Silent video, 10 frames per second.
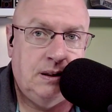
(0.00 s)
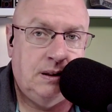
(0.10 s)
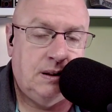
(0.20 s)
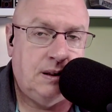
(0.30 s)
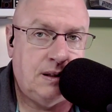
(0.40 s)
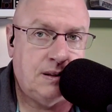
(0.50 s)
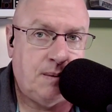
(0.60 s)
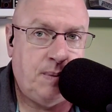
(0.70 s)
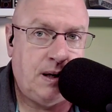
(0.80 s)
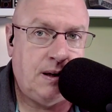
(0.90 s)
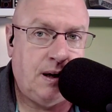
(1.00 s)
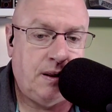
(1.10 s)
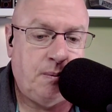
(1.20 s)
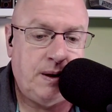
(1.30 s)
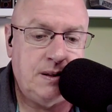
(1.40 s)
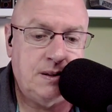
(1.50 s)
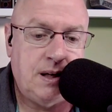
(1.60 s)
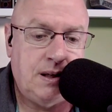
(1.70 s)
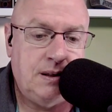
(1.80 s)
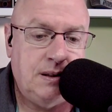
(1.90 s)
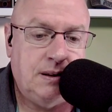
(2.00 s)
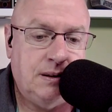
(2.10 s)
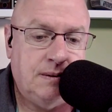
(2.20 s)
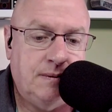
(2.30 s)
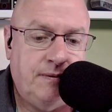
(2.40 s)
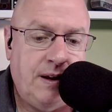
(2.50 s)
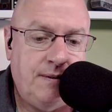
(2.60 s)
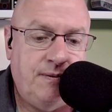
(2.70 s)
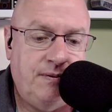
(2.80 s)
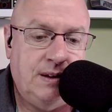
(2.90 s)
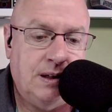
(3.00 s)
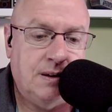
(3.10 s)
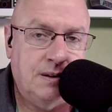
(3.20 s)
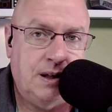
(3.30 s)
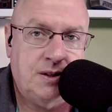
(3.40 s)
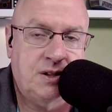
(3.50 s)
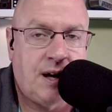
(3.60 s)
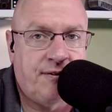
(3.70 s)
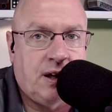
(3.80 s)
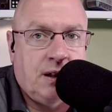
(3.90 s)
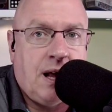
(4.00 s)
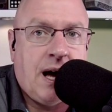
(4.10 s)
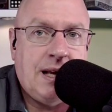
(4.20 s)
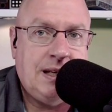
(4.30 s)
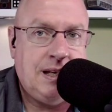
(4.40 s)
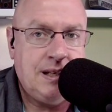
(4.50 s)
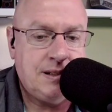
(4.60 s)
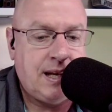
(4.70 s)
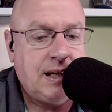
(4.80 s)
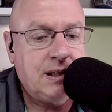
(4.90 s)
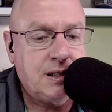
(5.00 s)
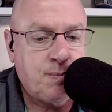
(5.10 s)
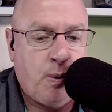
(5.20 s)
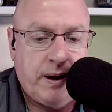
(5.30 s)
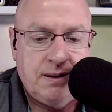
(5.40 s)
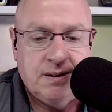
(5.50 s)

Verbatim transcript: uh, as compared to other ones. And uh, they they're, they're stuffing a lot into this thing at this point.